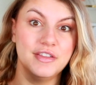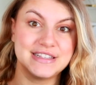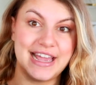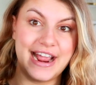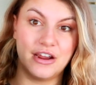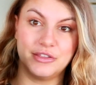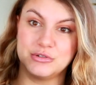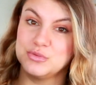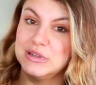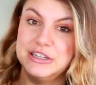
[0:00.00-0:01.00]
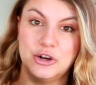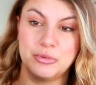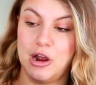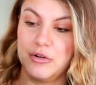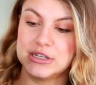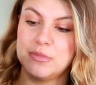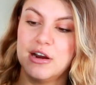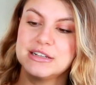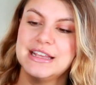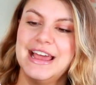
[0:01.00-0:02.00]
this air, there was really no progress
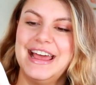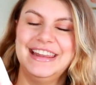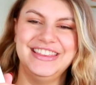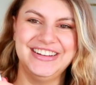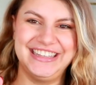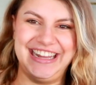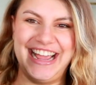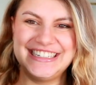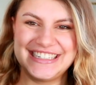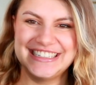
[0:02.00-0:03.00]
marks. Look at that.